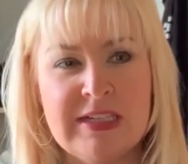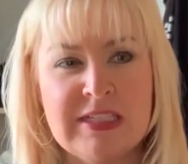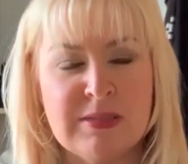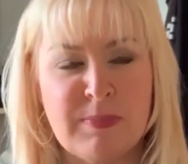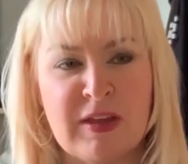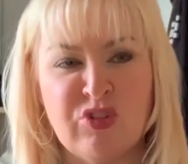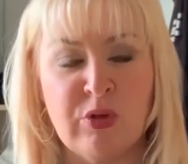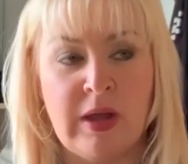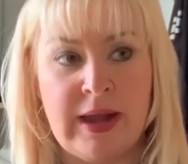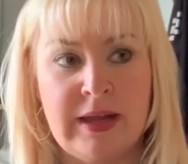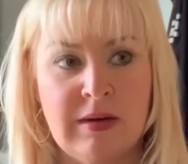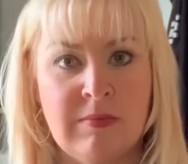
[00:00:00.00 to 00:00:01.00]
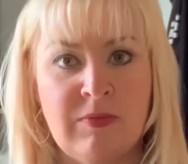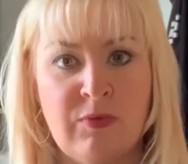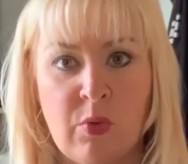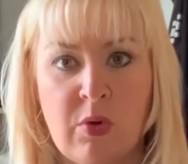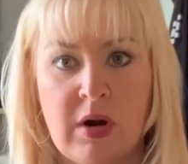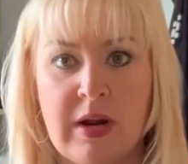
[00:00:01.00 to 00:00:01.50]
special item
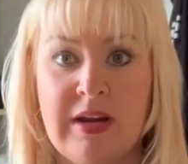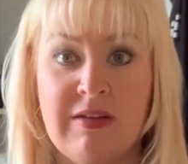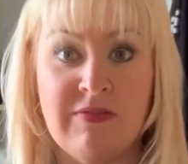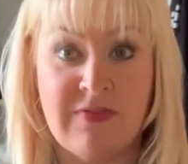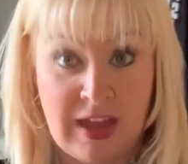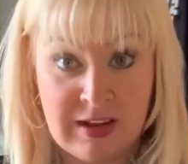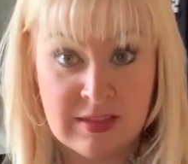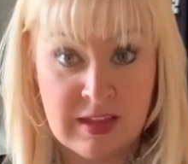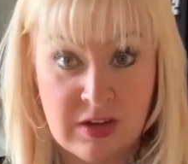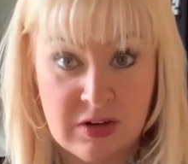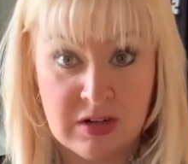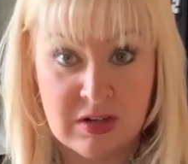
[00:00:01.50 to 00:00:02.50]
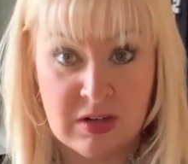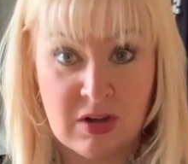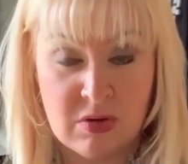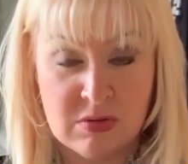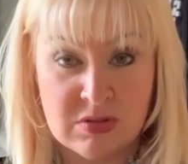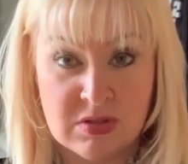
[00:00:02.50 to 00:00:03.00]
for an event that you're gonna
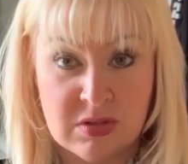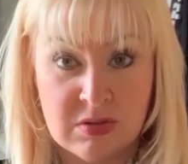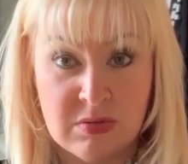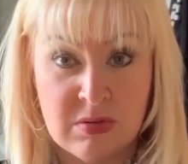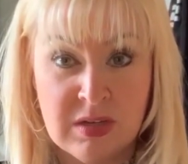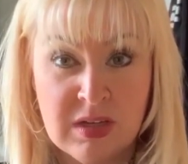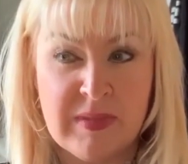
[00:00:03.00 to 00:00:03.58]
go to